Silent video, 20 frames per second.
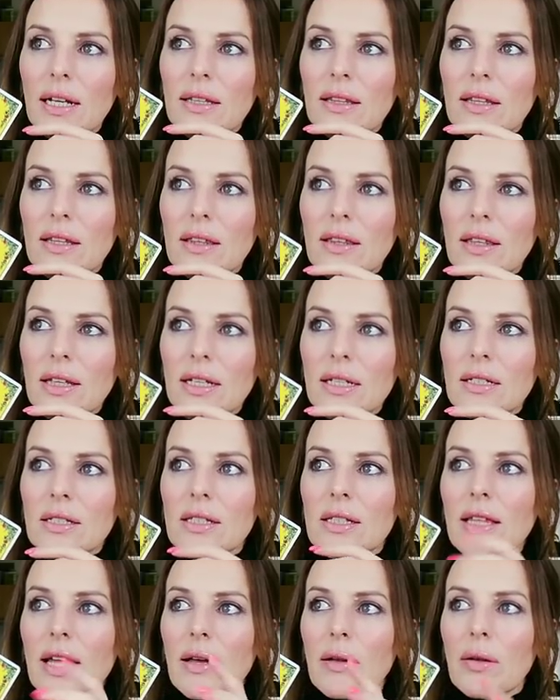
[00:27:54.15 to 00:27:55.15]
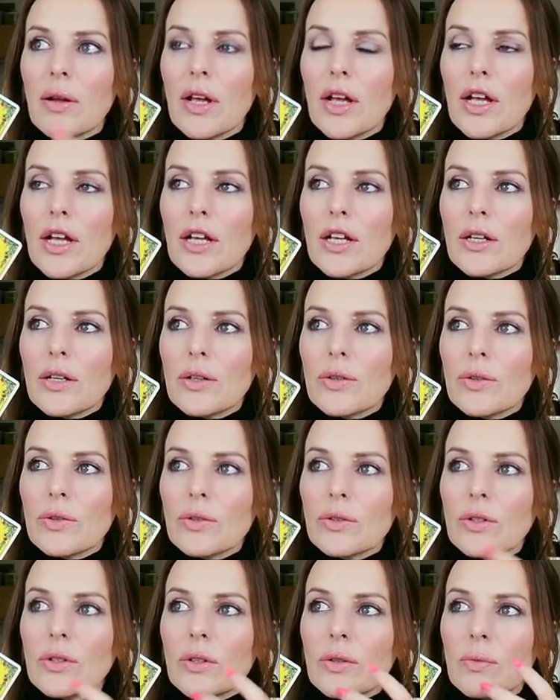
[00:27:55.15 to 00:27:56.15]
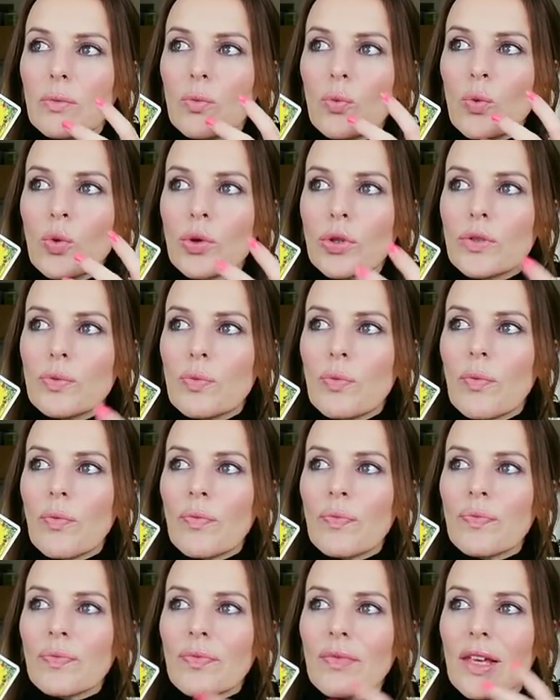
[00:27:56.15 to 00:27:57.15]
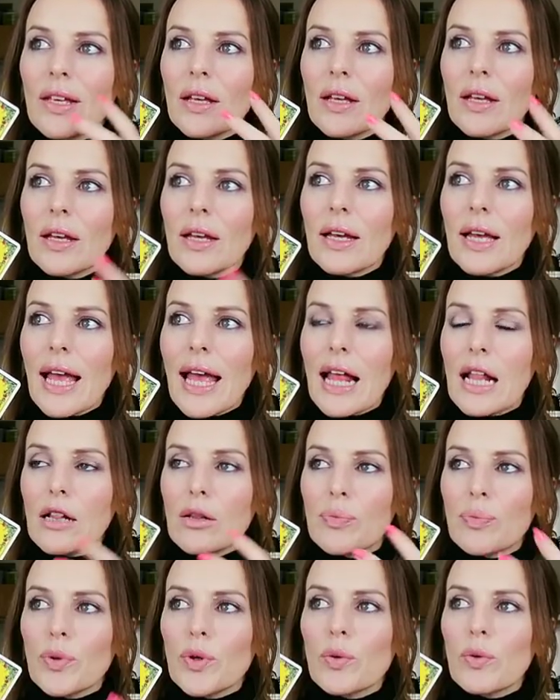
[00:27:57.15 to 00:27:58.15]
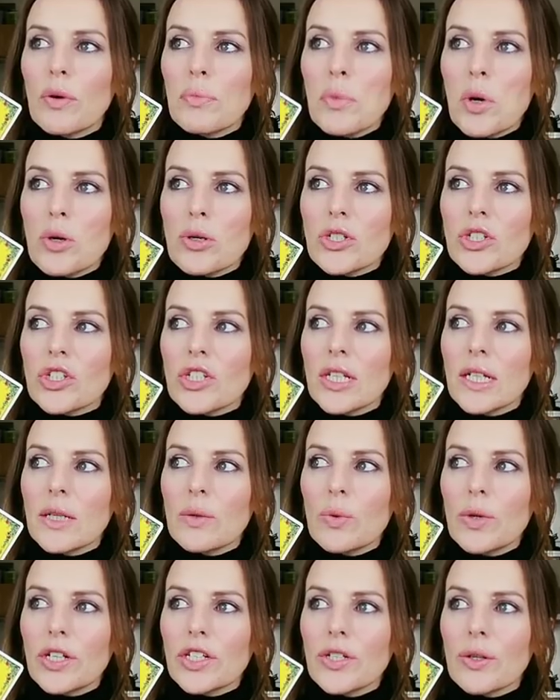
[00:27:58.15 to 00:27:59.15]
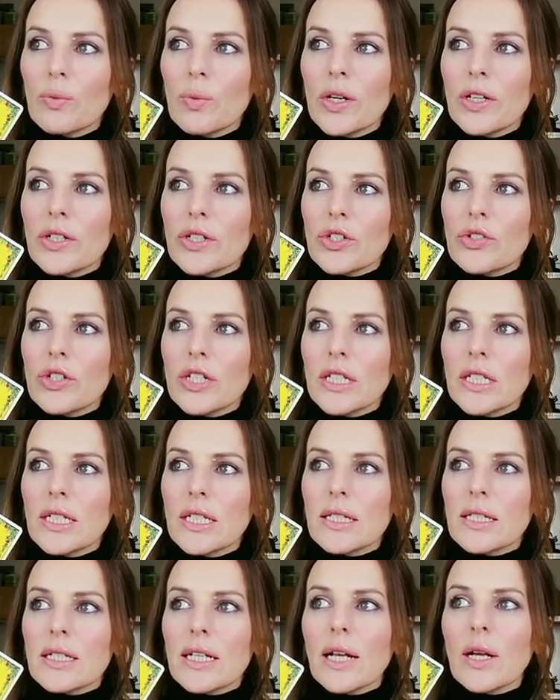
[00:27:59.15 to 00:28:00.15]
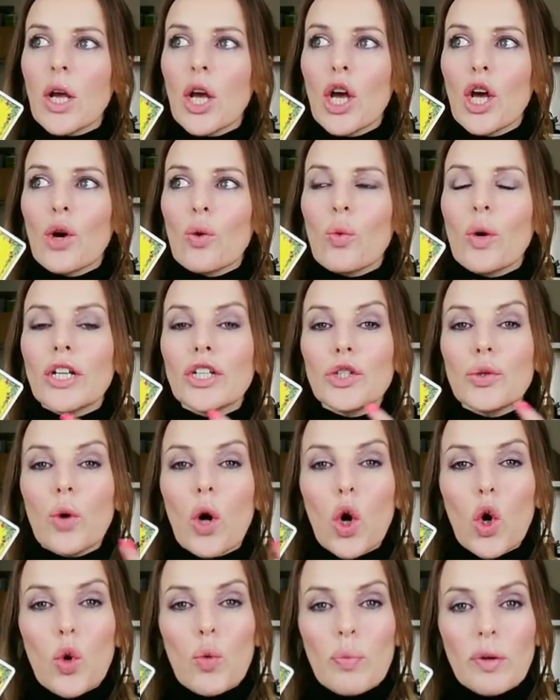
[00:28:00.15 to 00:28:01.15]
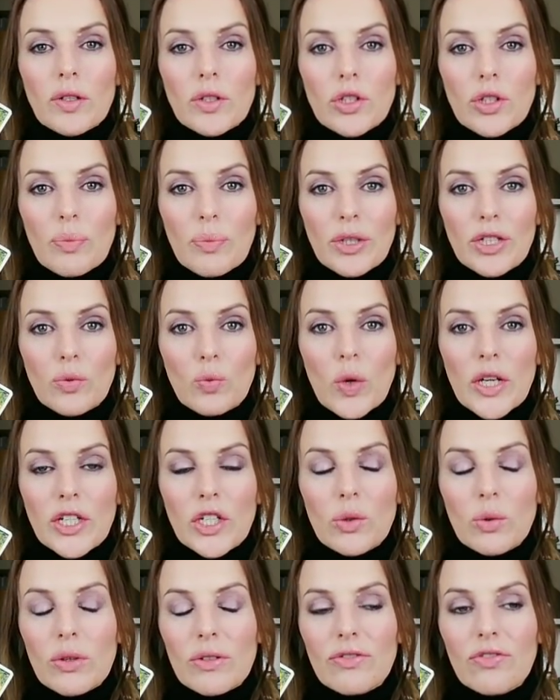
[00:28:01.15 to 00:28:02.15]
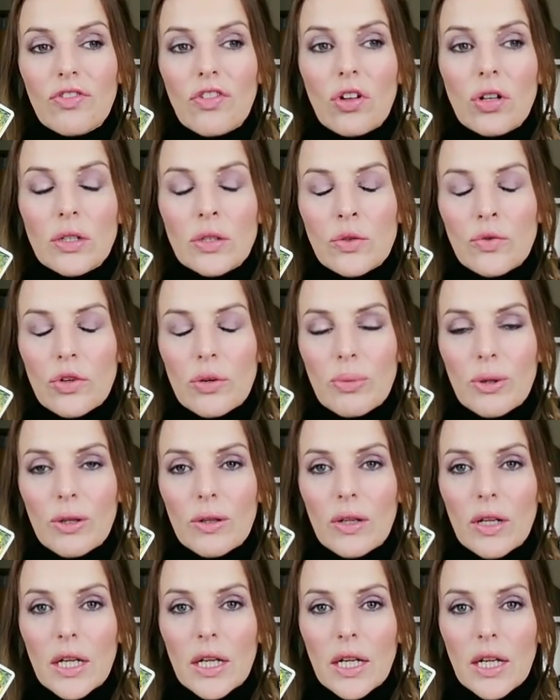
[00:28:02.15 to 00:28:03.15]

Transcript: The things that would help you emotionally where you were restricted. It's like when you opened up and when you were vulnerable,